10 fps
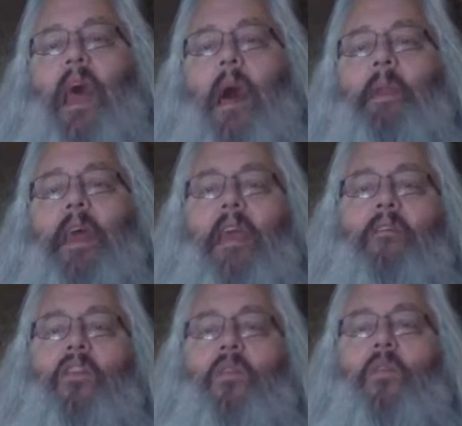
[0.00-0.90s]
I'm going to
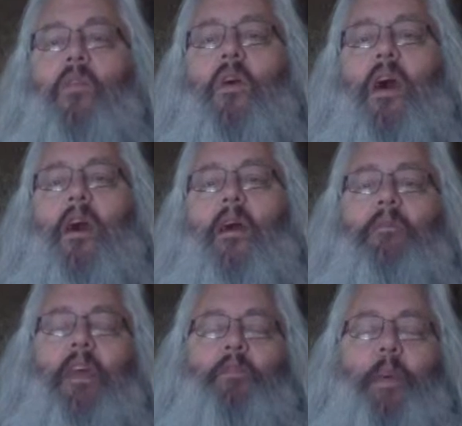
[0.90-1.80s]
give you,
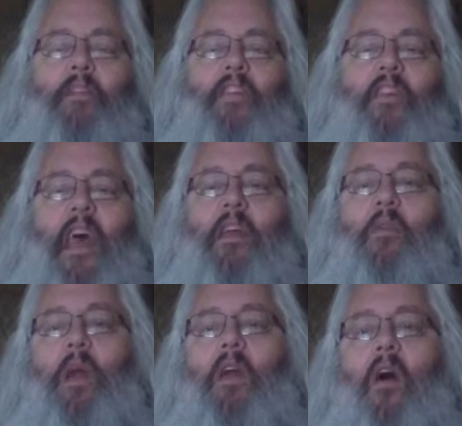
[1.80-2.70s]
uh, as best as I
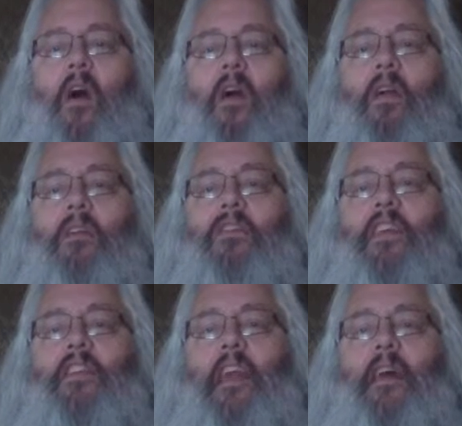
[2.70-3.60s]
can recall,
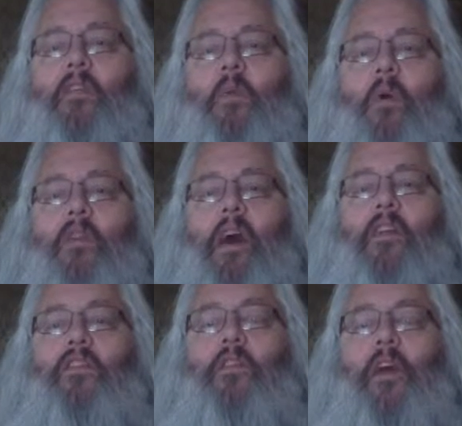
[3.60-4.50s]
since I never wrote
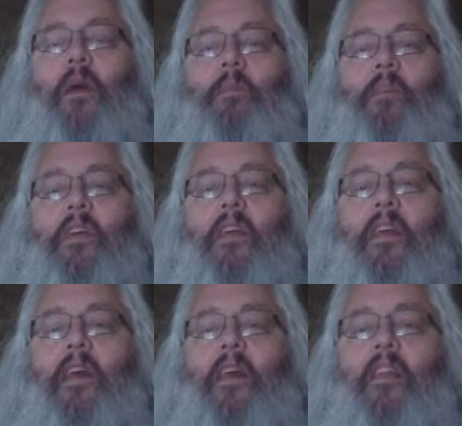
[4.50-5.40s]
down a script,
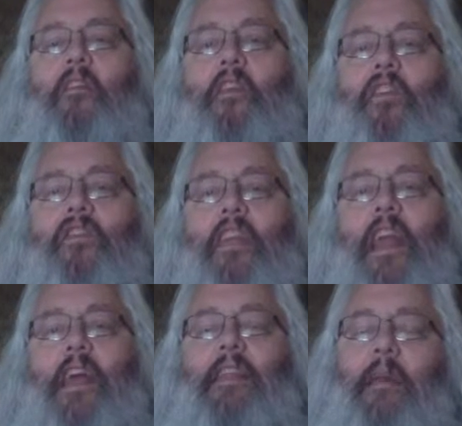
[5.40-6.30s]
the version
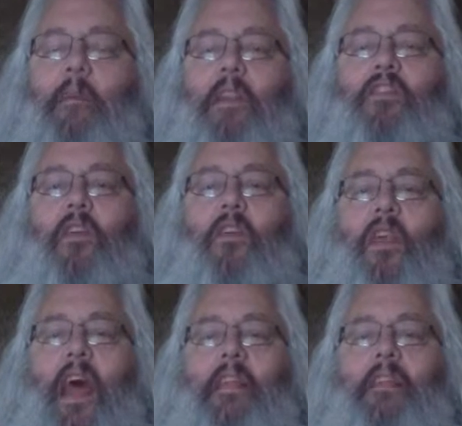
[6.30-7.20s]
that I think my
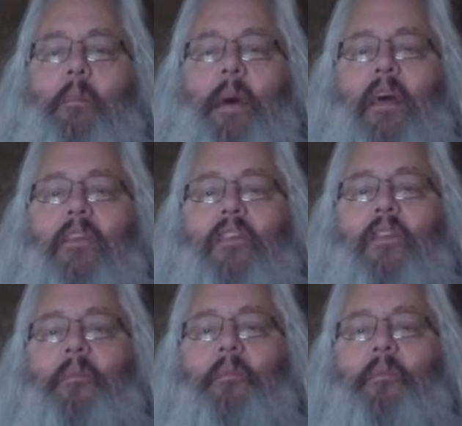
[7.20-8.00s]
children like the best.